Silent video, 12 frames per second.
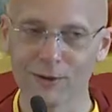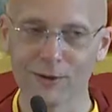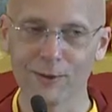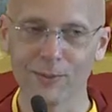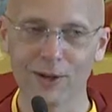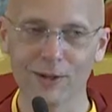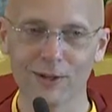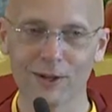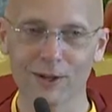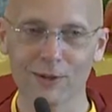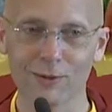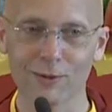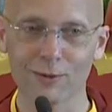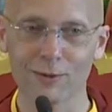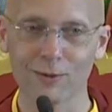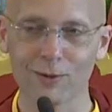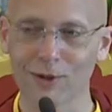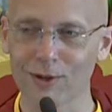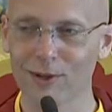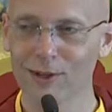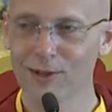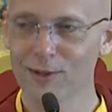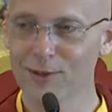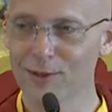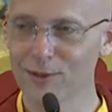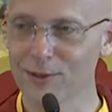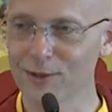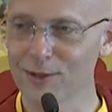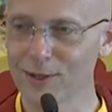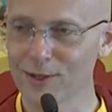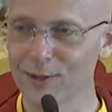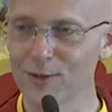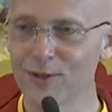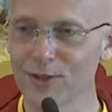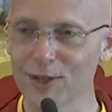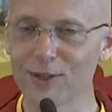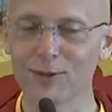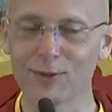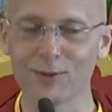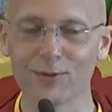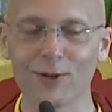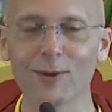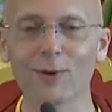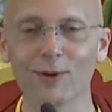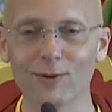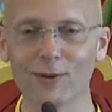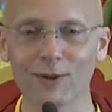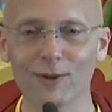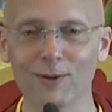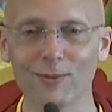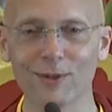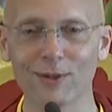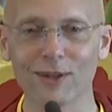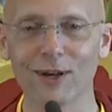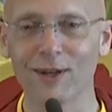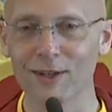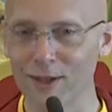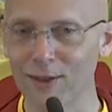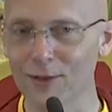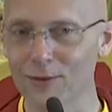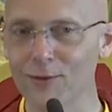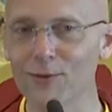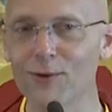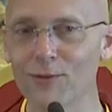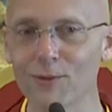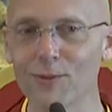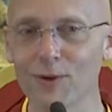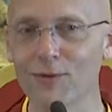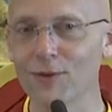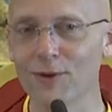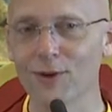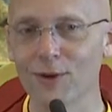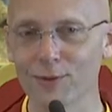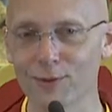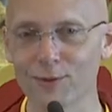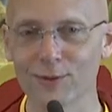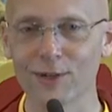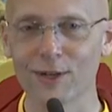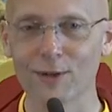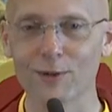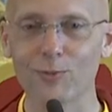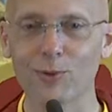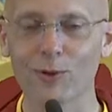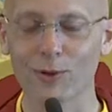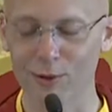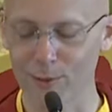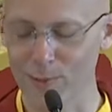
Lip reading: or Nepali dog owners who are in the United States who have come over here and been taught. And I think a few of them over there are also learning how to spoil their